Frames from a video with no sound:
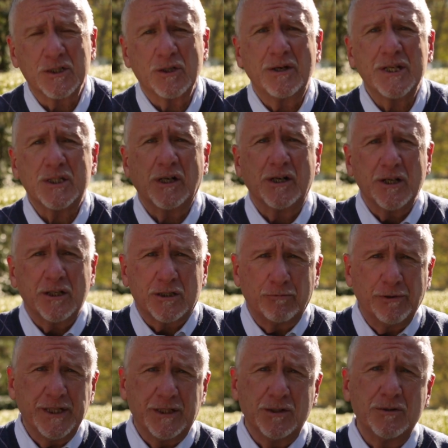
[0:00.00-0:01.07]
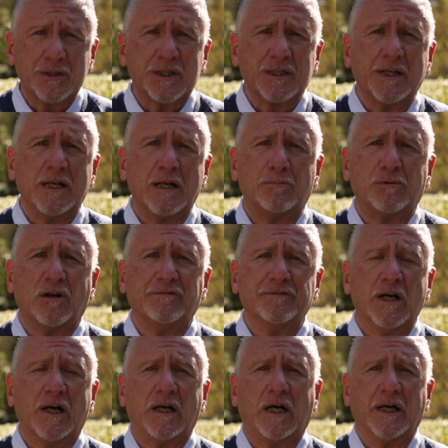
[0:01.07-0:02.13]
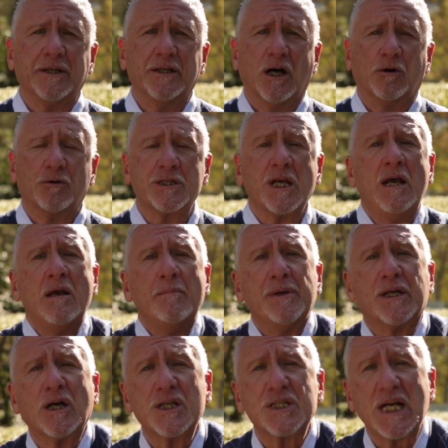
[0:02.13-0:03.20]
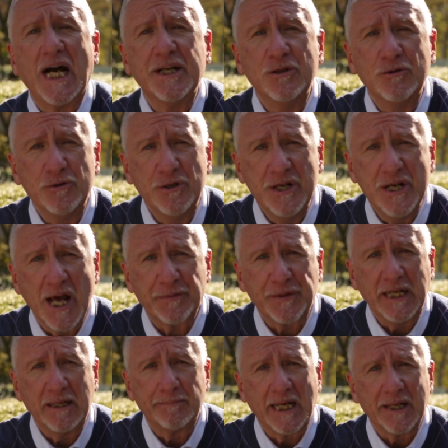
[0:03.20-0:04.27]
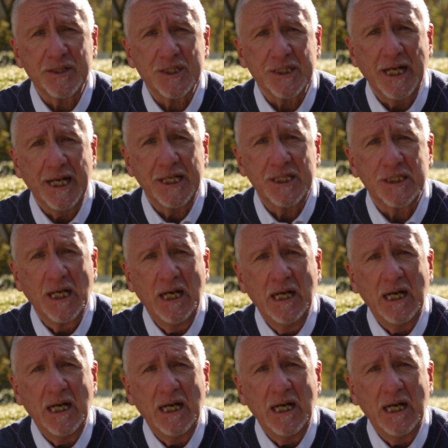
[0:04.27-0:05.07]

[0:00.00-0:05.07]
So I started to reduce the number of unknowns, because I knew nothing about snakes